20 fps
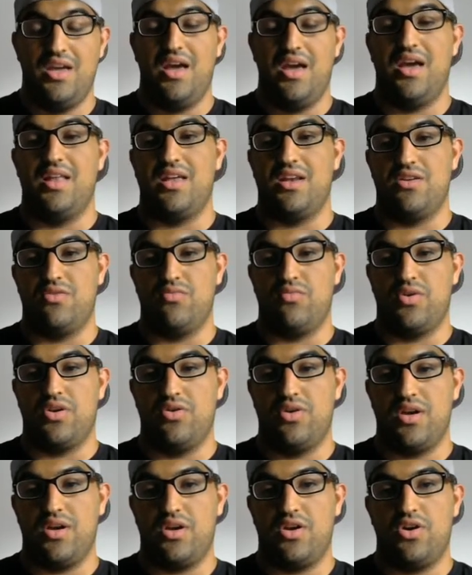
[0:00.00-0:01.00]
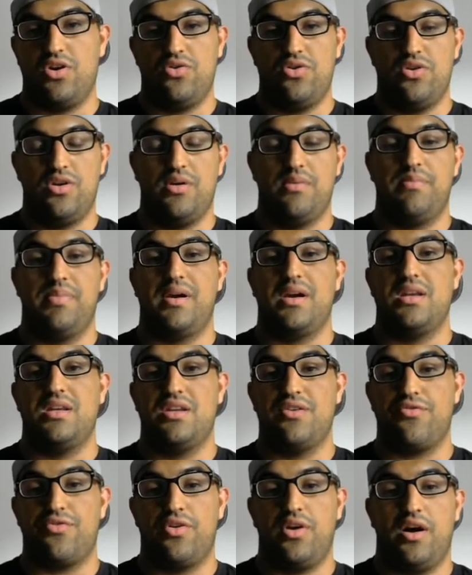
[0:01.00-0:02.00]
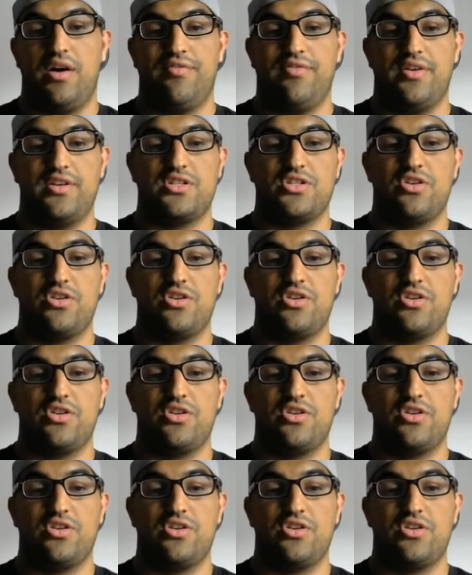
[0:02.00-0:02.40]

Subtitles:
and then when you hit go, you can pick a different offense,